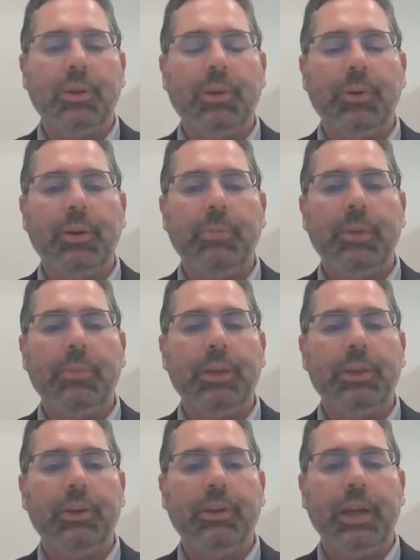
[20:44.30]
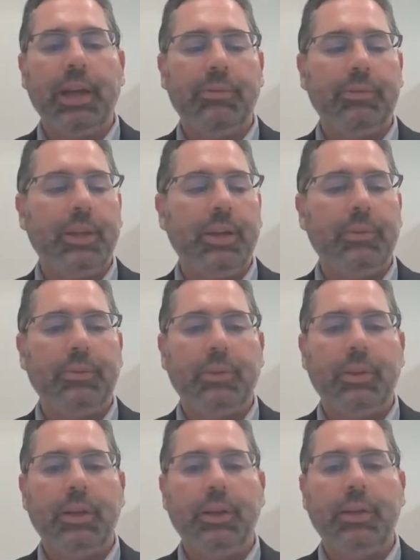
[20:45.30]
going on maybe a year and a half now,
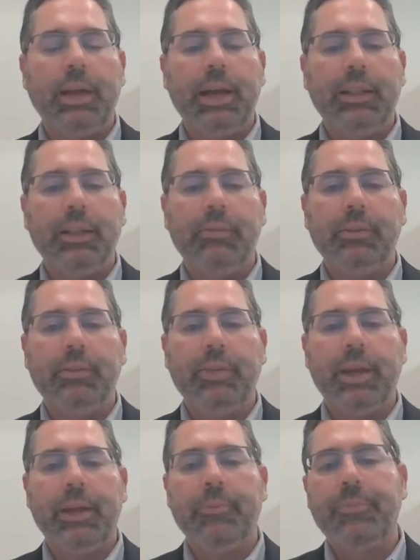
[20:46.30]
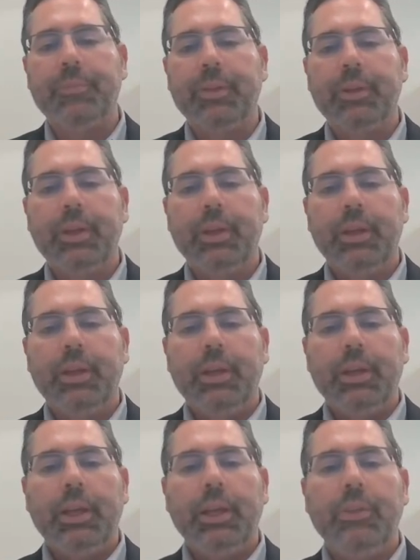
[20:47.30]
high level of that.
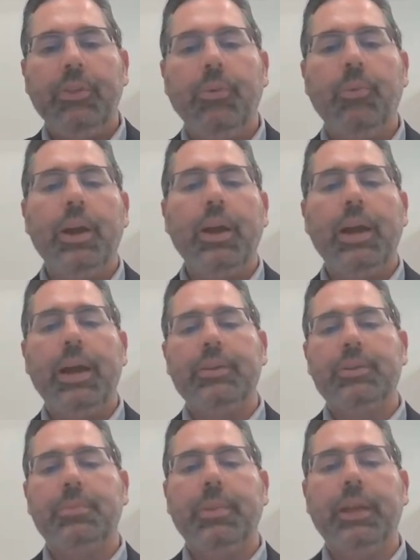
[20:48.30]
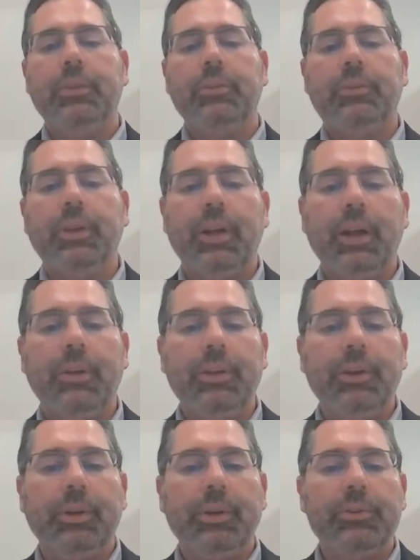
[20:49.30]
In the warehouse space,
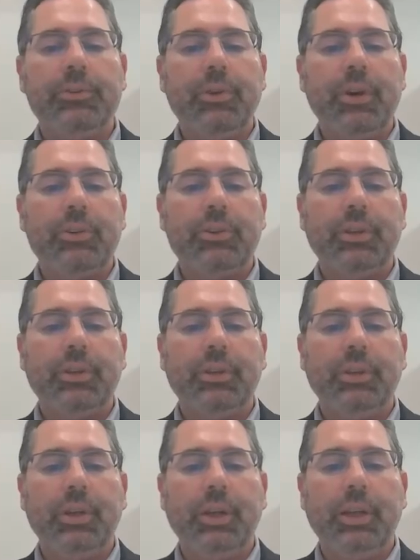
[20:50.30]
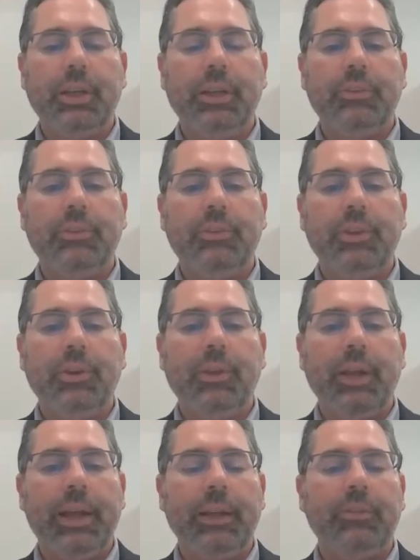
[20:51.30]
construction is
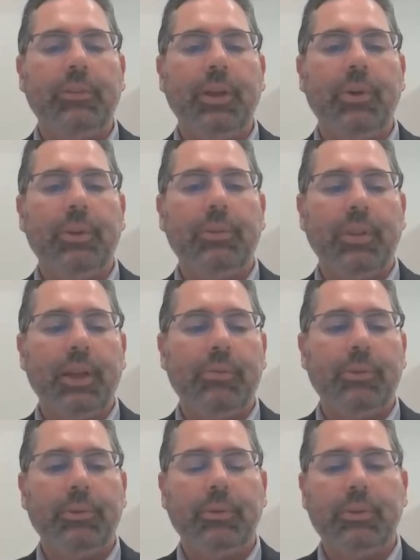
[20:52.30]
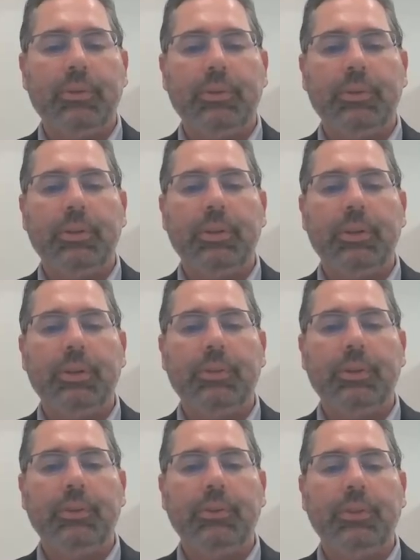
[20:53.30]
still at its lowest levels
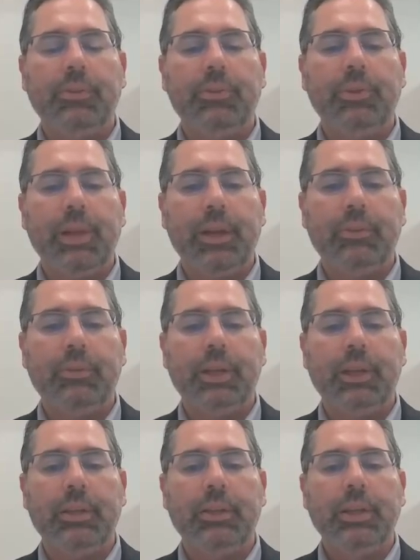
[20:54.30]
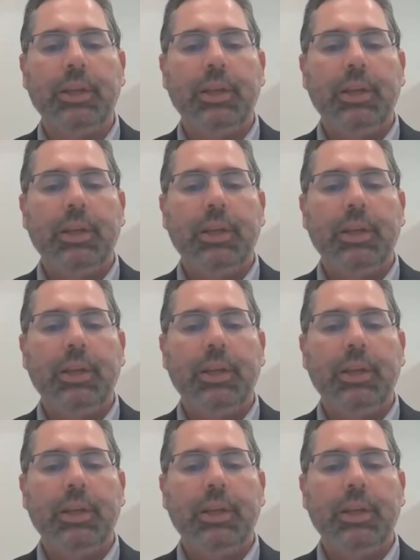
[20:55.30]
since 2008.